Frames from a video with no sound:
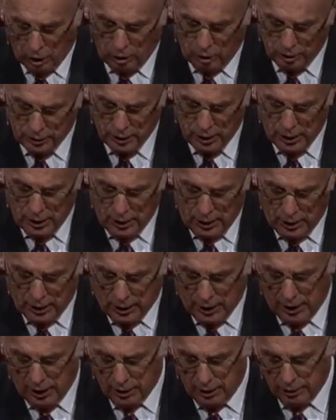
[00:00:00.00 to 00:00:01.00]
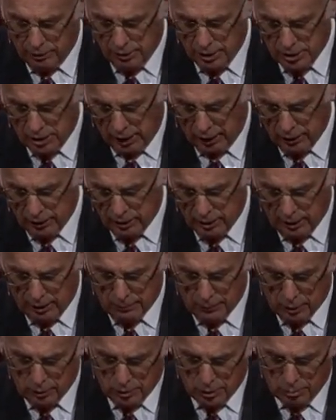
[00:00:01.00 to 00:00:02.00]
old? He can't enter a second
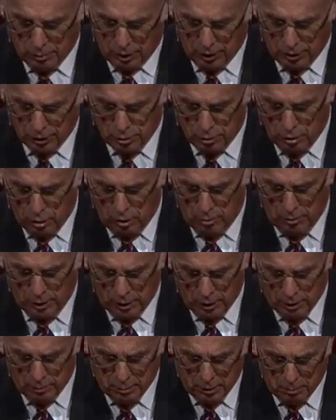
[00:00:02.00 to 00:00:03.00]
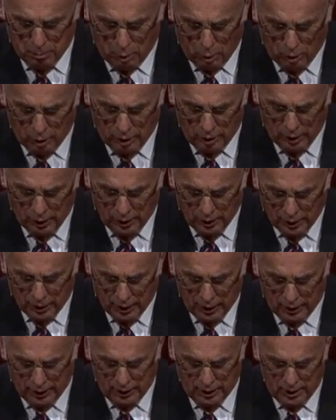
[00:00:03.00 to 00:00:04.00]
time into his mother's womb and be born,
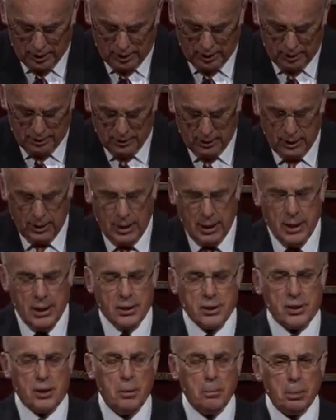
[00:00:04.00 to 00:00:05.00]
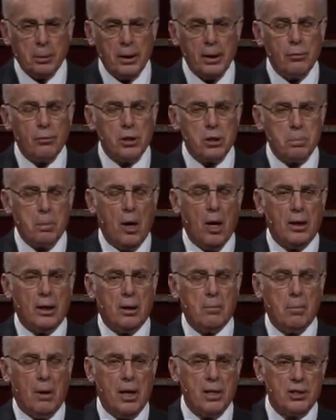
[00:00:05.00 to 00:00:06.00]
can he? He is simply
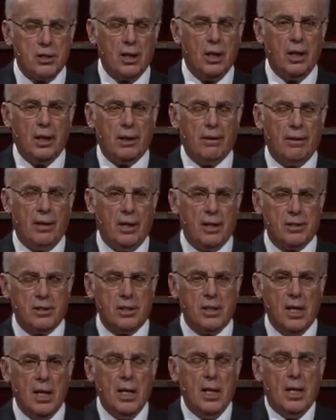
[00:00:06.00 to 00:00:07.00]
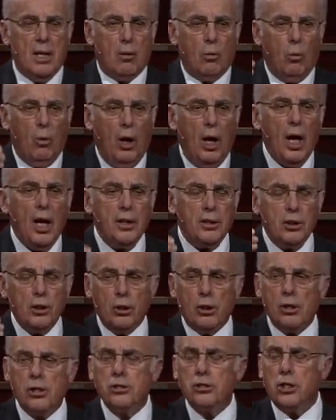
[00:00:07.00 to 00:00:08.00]
responding by saying this What
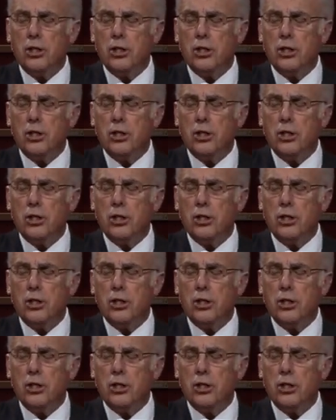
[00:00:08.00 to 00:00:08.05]
you're